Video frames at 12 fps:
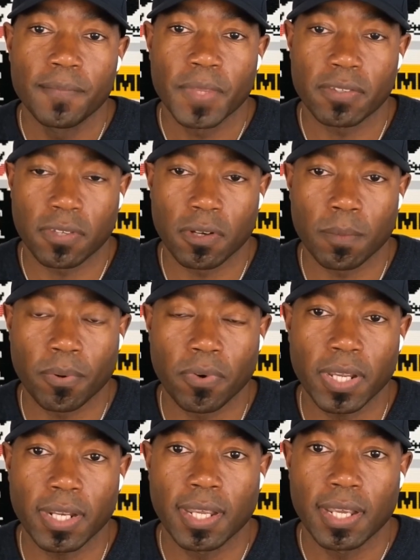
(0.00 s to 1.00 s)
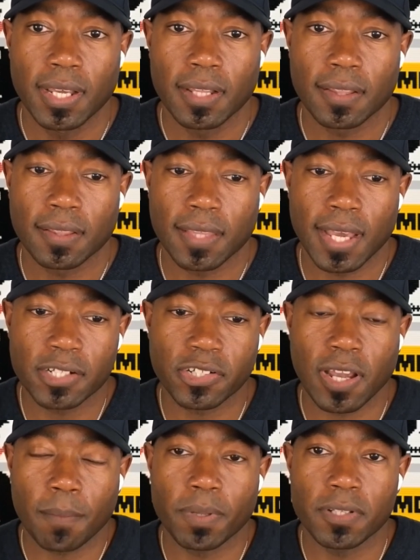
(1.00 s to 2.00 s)
And to your point, that
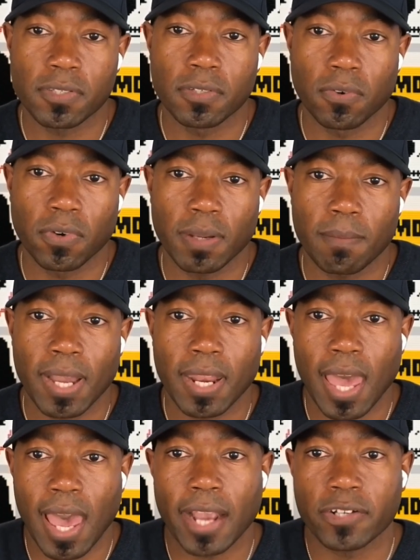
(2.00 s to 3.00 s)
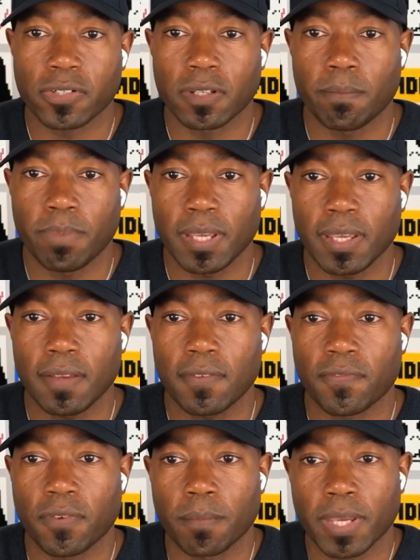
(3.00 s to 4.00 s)
chaplain story might actually be
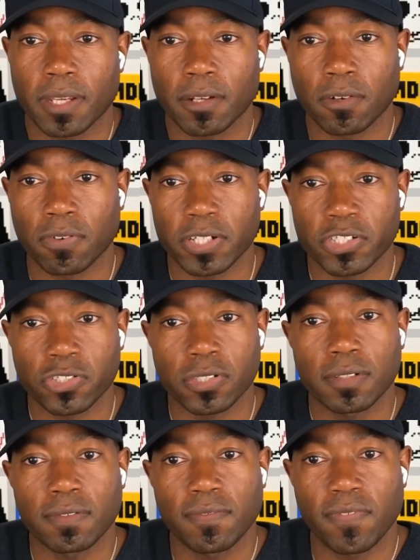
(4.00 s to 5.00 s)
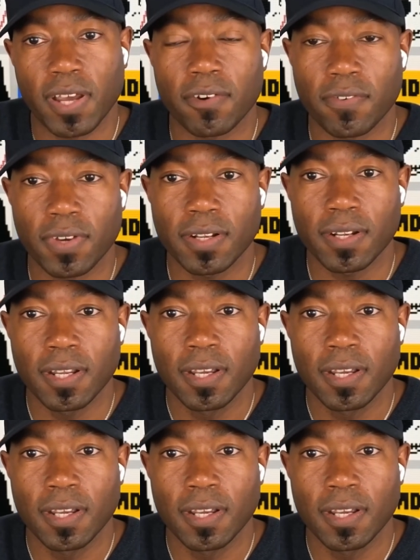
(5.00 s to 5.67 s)
from a Christian veteran